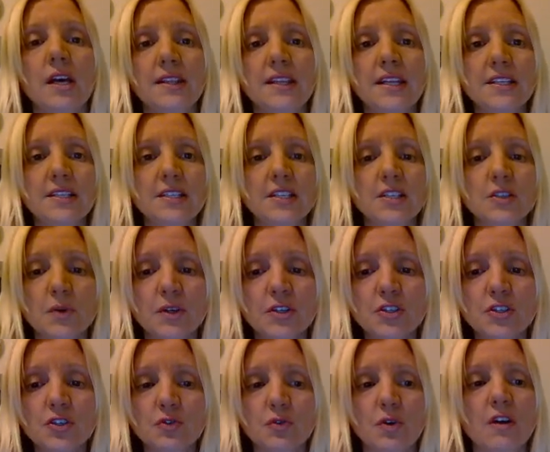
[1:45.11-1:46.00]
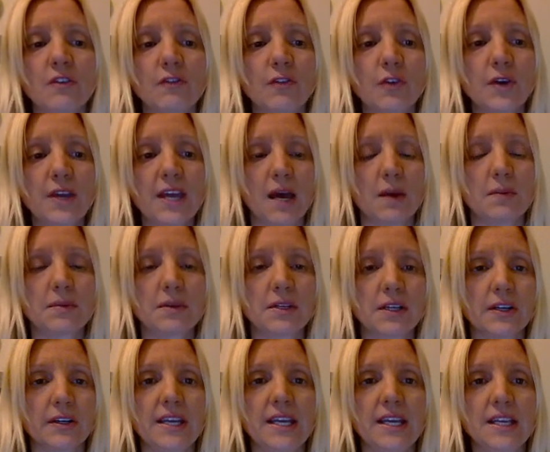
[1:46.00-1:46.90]
This is where strong
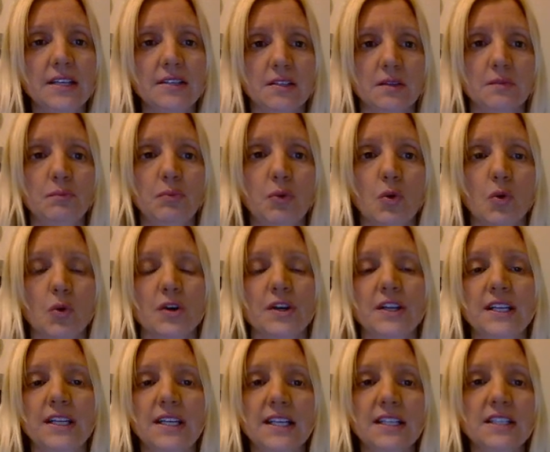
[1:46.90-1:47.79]
vocabulary is important.